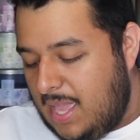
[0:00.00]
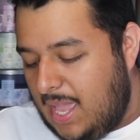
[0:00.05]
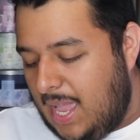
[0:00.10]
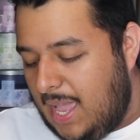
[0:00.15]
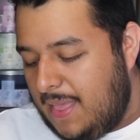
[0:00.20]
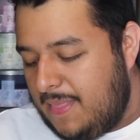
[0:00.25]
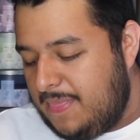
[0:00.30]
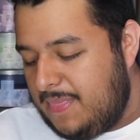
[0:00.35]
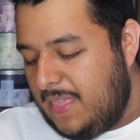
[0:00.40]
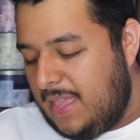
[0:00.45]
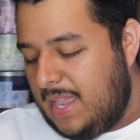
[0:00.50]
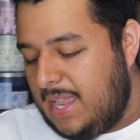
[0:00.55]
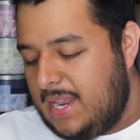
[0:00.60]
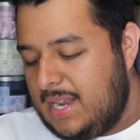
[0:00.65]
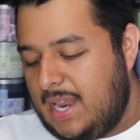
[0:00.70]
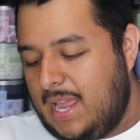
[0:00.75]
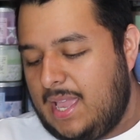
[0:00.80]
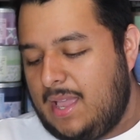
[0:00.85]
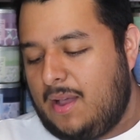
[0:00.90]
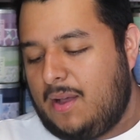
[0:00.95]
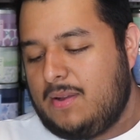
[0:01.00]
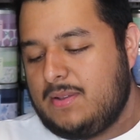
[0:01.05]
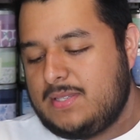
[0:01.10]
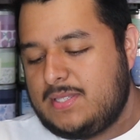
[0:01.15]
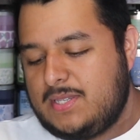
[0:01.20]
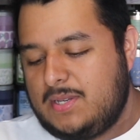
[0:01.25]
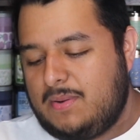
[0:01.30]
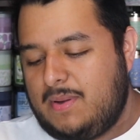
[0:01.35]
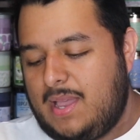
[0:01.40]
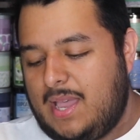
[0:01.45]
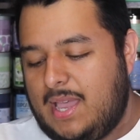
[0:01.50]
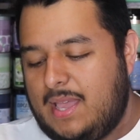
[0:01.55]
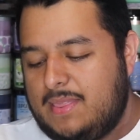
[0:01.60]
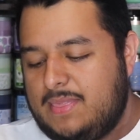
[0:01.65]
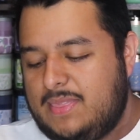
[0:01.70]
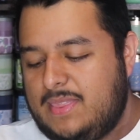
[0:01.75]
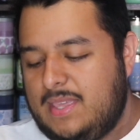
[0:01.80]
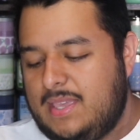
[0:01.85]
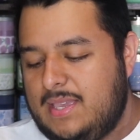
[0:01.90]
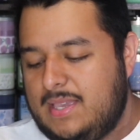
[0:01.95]
And then I also
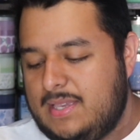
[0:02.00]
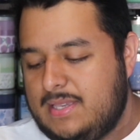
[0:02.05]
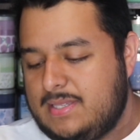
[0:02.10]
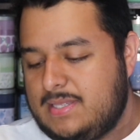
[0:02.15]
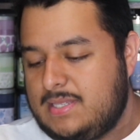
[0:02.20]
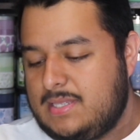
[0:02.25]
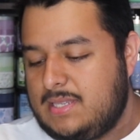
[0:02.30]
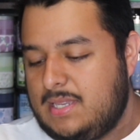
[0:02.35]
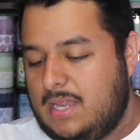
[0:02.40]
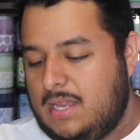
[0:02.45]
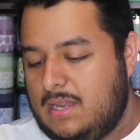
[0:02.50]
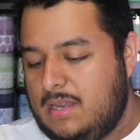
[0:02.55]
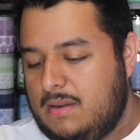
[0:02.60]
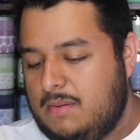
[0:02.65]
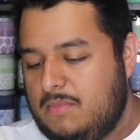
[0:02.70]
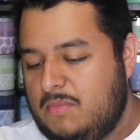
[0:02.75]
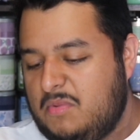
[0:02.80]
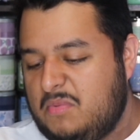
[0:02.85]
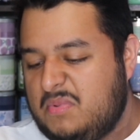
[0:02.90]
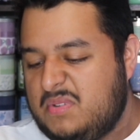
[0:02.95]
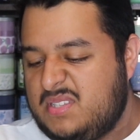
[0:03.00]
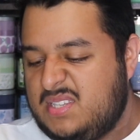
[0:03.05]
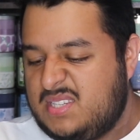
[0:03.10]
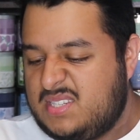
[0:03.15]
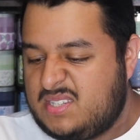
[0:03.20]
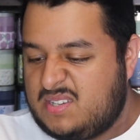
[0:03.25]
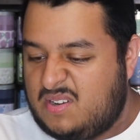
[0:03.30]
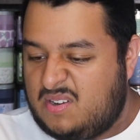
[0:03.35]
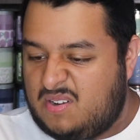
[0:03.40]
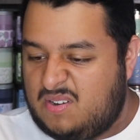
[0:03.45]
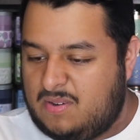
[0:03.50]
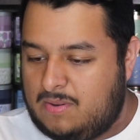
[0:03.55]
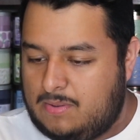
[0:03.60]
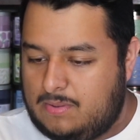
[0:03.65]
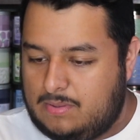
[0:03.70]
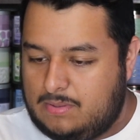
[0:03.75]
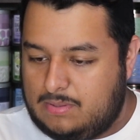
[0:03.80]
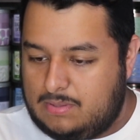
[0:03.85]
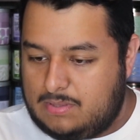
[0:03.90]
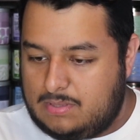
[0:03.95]
had this, what was this
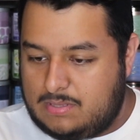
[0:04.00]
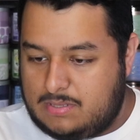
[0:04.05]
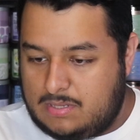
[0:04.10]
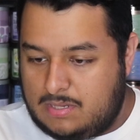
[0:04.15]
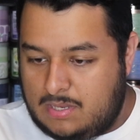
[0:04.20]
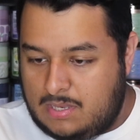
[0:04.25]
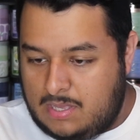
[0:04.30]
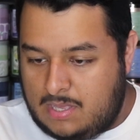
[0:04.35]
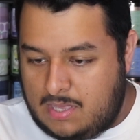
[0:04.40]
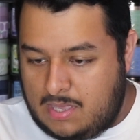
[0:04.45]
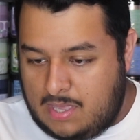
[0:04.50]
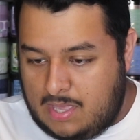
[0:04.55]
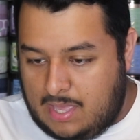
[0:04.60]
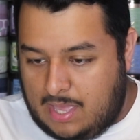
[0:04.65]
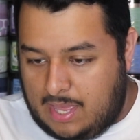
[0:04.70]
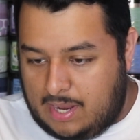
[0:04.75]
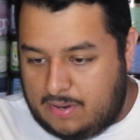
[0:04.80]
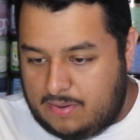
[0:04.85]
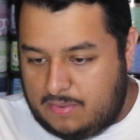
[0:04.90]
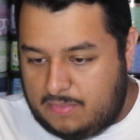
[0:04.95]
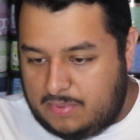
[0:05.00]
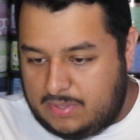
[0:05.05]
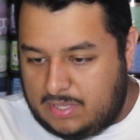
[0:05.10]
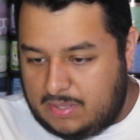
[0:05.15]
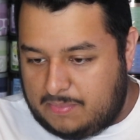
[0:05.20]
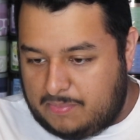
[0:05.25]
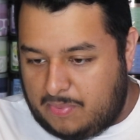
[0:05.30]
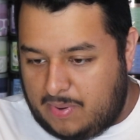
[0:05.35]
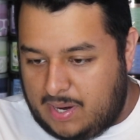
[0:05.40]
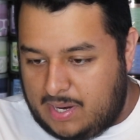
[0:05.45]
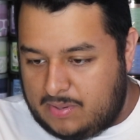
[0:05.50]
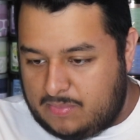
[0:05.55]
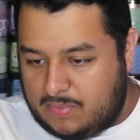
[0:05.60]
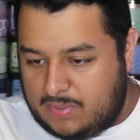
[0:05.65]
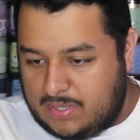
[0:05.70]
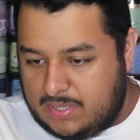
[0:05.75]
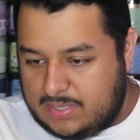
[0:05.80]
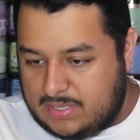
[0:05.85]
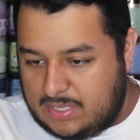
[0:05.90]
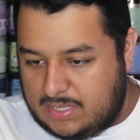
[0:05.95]
called? I don't know what the brand
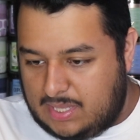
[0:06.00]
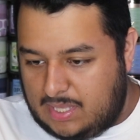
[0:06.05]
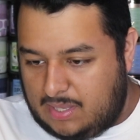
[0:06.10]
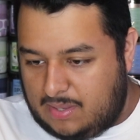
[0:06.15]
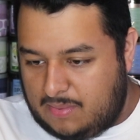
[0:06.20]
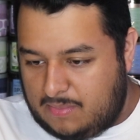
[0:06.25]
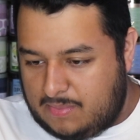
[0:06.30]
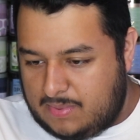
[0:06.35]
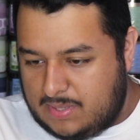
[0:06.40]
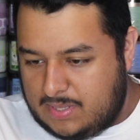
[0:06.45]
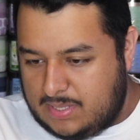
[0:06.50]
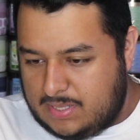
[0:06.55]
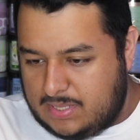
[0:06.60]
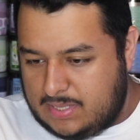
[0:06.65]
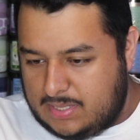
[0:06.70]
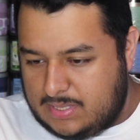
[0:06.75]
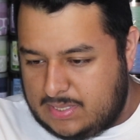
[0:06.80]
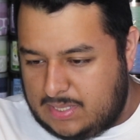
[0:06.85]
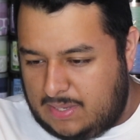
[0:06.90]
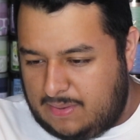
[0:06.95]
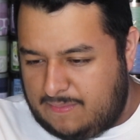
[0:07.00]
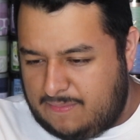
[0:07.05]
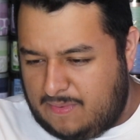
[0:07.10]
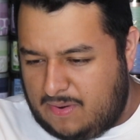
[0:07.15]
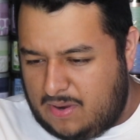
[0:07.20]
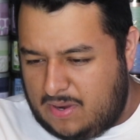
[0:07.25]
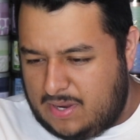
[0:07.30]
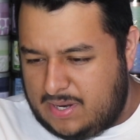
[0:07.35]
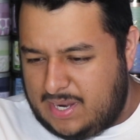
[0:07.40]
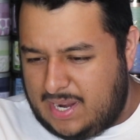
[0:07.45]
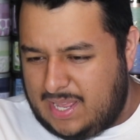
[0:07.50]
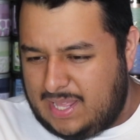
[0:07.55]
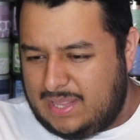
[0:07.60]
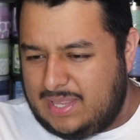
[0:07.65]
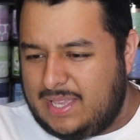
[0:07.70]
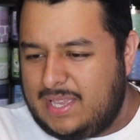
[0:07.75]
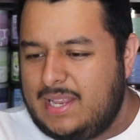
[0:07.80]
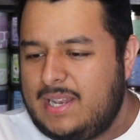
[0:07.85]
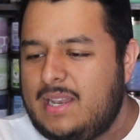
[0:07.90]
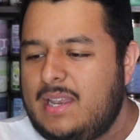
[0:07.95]
was. I think it was Yvonne
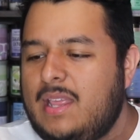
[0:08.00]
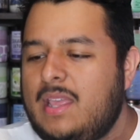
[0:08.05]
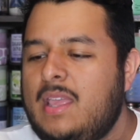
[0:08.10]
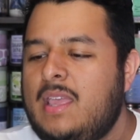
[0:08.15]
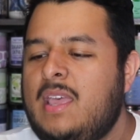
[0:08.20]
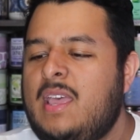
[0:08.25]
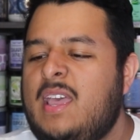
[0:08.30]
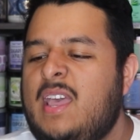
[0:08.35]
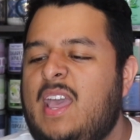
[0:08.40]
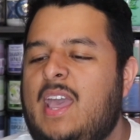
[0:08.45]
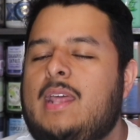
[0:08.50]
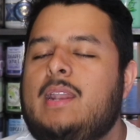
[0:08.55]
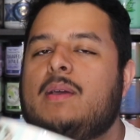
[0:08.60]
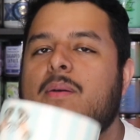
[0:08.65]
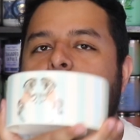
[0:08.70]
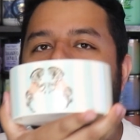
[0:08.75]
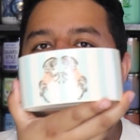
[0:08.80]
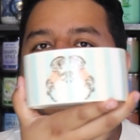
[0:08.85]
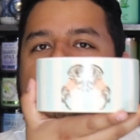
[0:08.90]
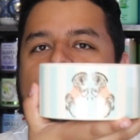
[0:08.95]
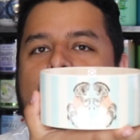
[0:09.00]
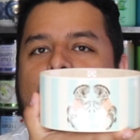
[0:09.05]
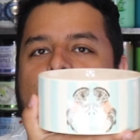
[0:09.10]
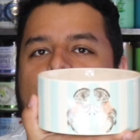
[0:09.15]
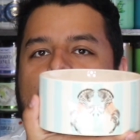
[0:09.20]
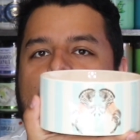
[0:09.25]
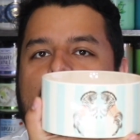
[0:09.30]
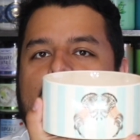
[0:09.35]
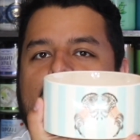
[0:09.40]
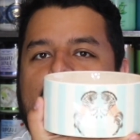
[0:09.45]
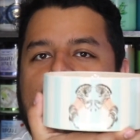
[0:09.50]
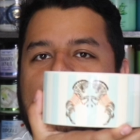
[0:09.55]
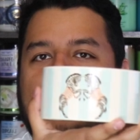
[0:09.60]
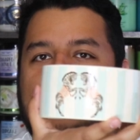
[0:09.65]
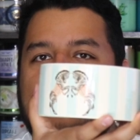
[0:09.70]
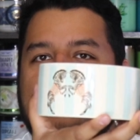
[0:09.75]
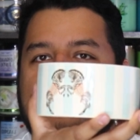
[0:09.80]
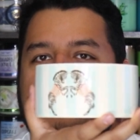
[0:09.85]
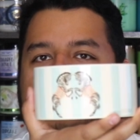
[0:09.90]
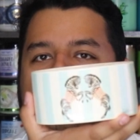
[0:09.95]
Ellen. And it was
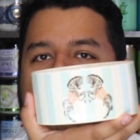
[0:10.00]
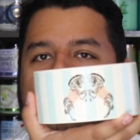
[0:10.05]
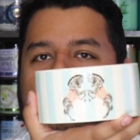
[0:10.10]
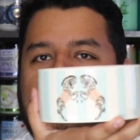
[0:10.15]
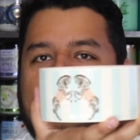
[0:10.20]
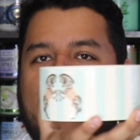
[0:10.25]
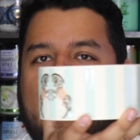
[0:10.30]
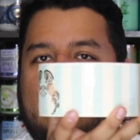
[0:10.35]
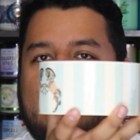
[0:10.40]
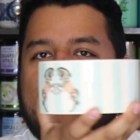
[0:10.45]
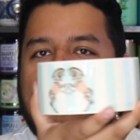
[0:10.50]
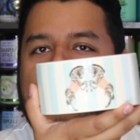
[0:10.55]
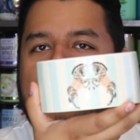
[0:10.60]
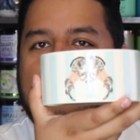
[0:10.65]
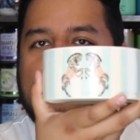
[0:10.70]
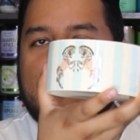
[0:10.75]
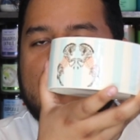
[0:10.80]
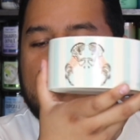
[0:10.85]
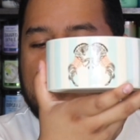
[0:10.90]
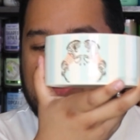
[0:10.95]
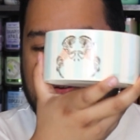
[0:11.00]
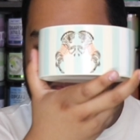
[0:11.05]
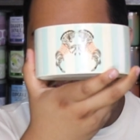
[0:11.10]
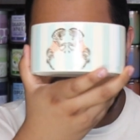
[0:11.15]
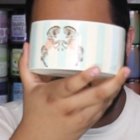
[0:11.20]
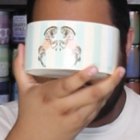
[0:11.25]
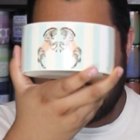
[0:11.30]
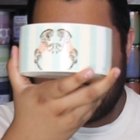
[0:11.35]
this. It looked like this. This was a really